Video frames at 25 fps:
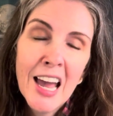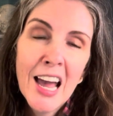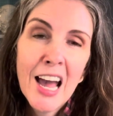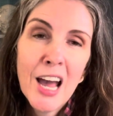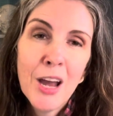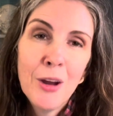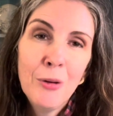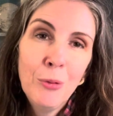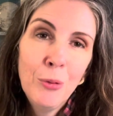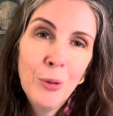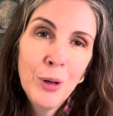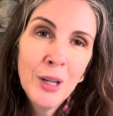
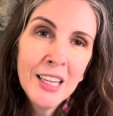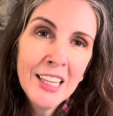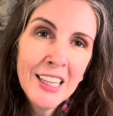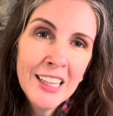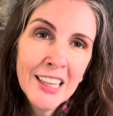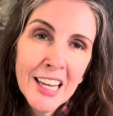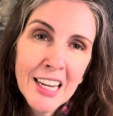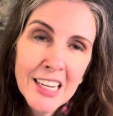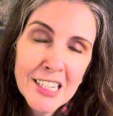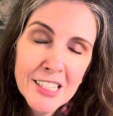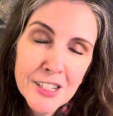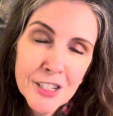I really
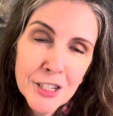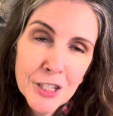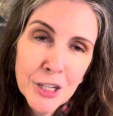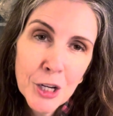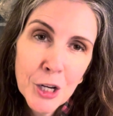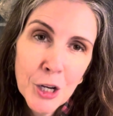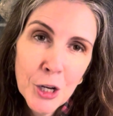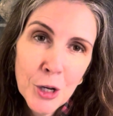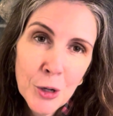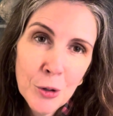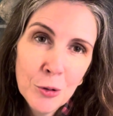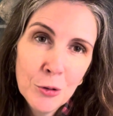like to
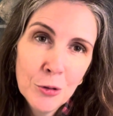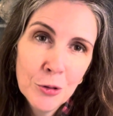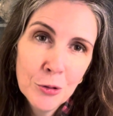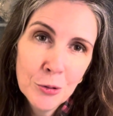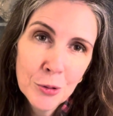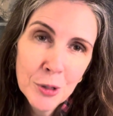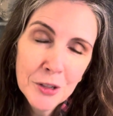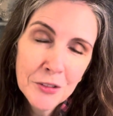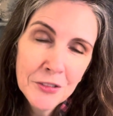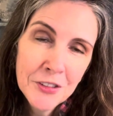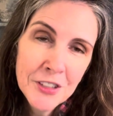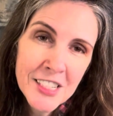go
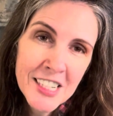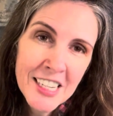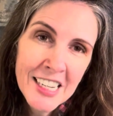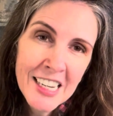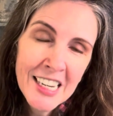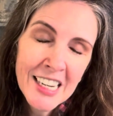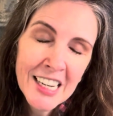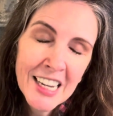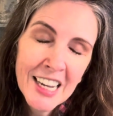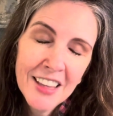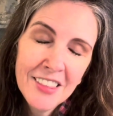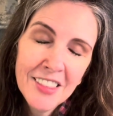
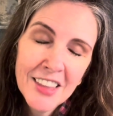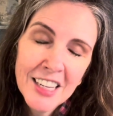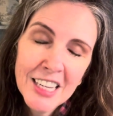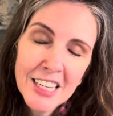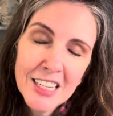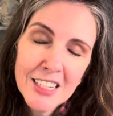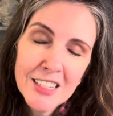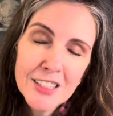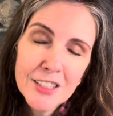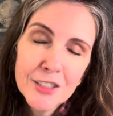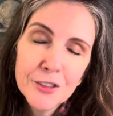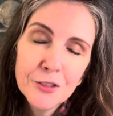thrifting. I think
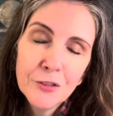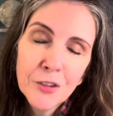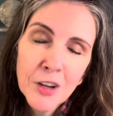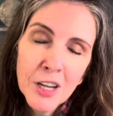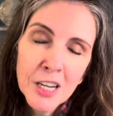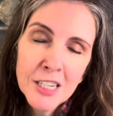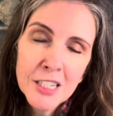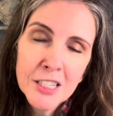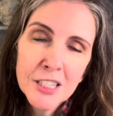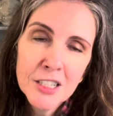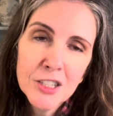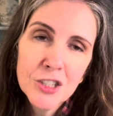it's
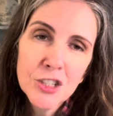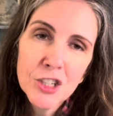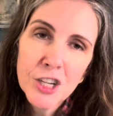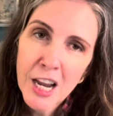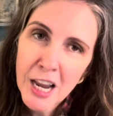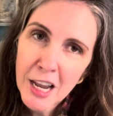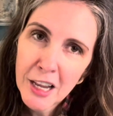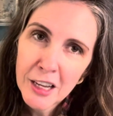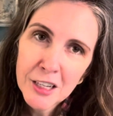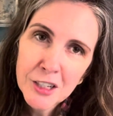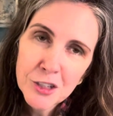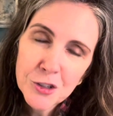fun to
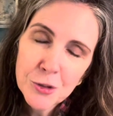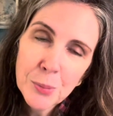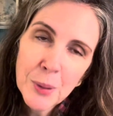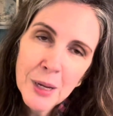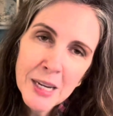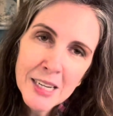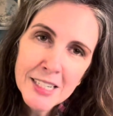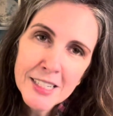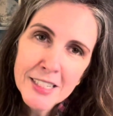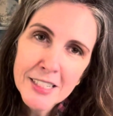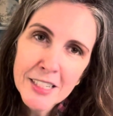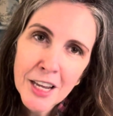challenge
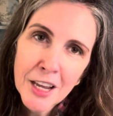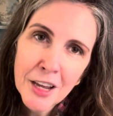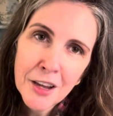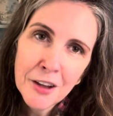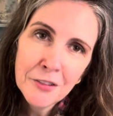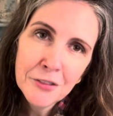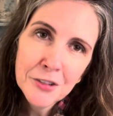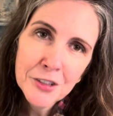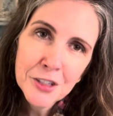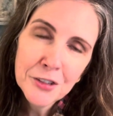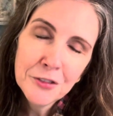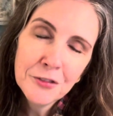
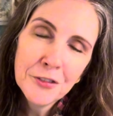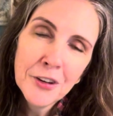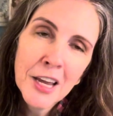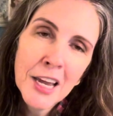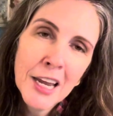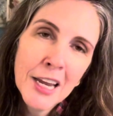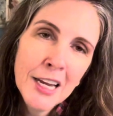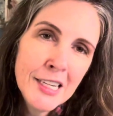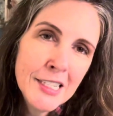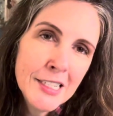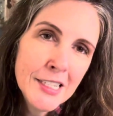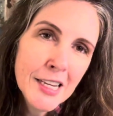myself to
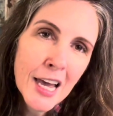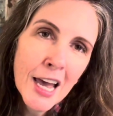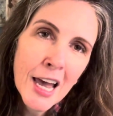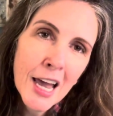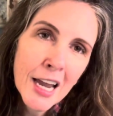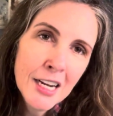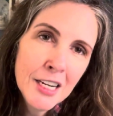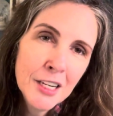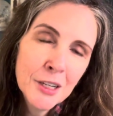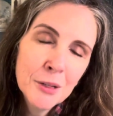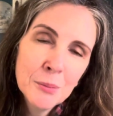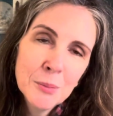find
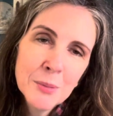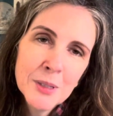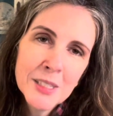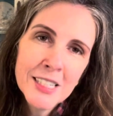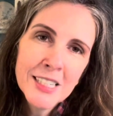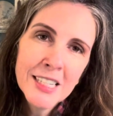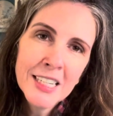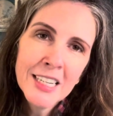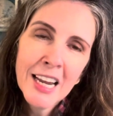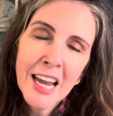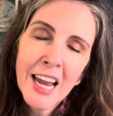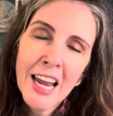items
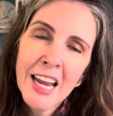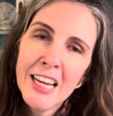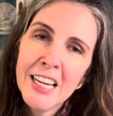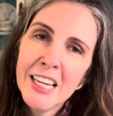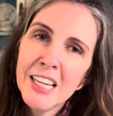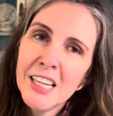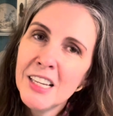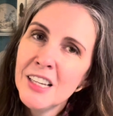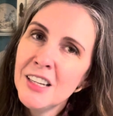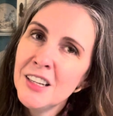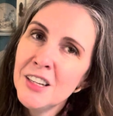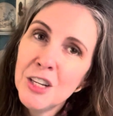that I
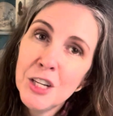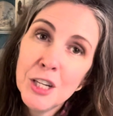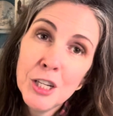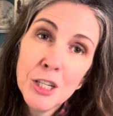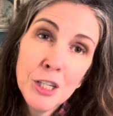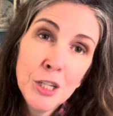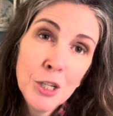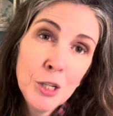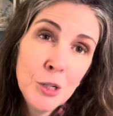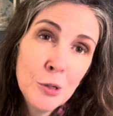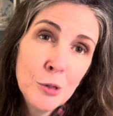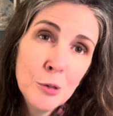can
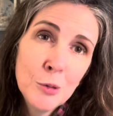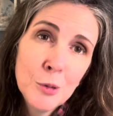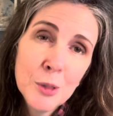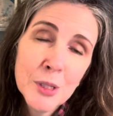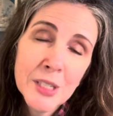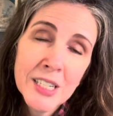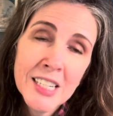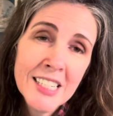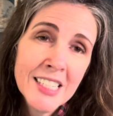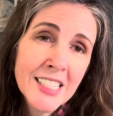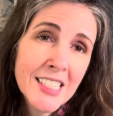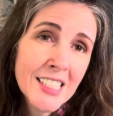
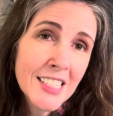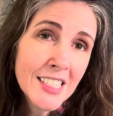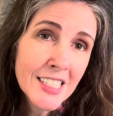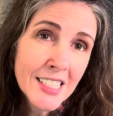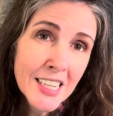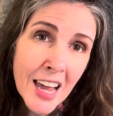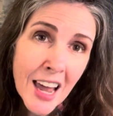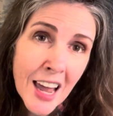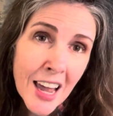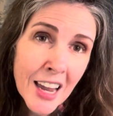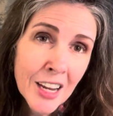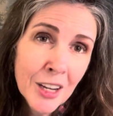use and
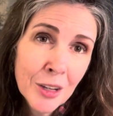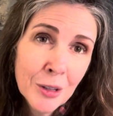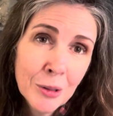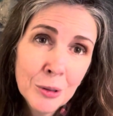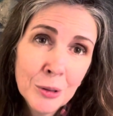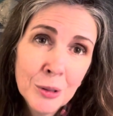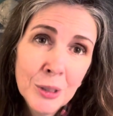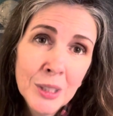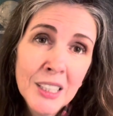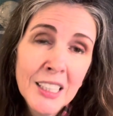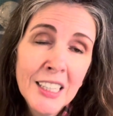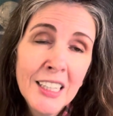
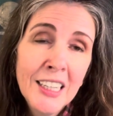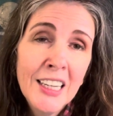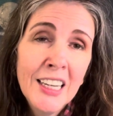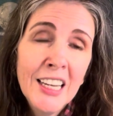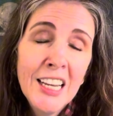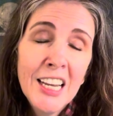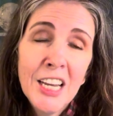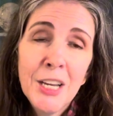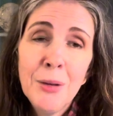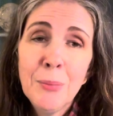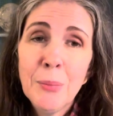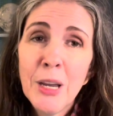style
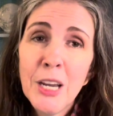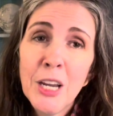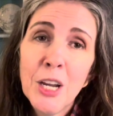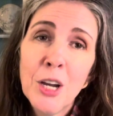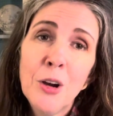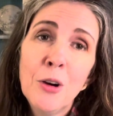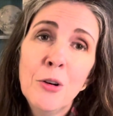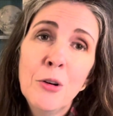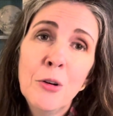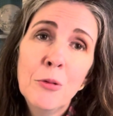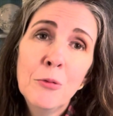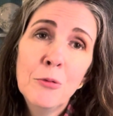in my
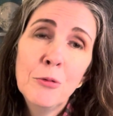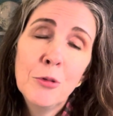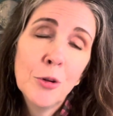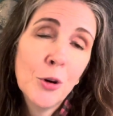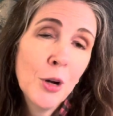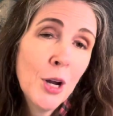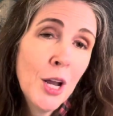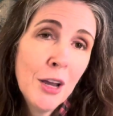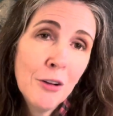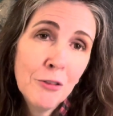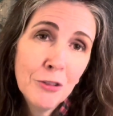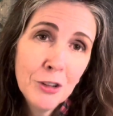home
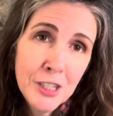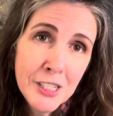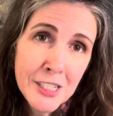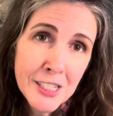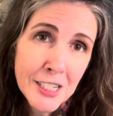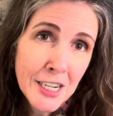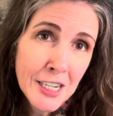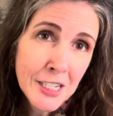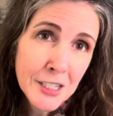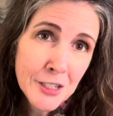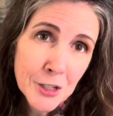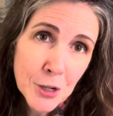for
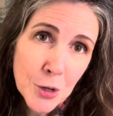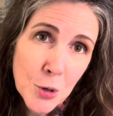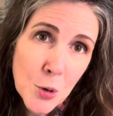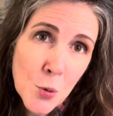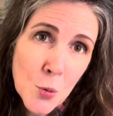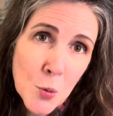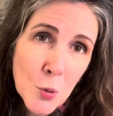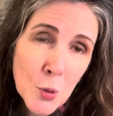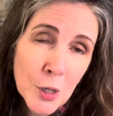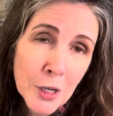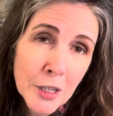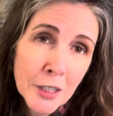everyday
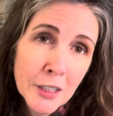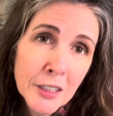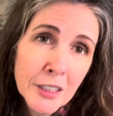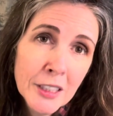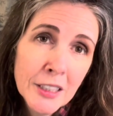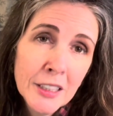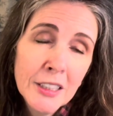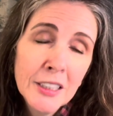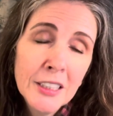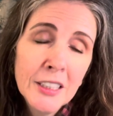decor.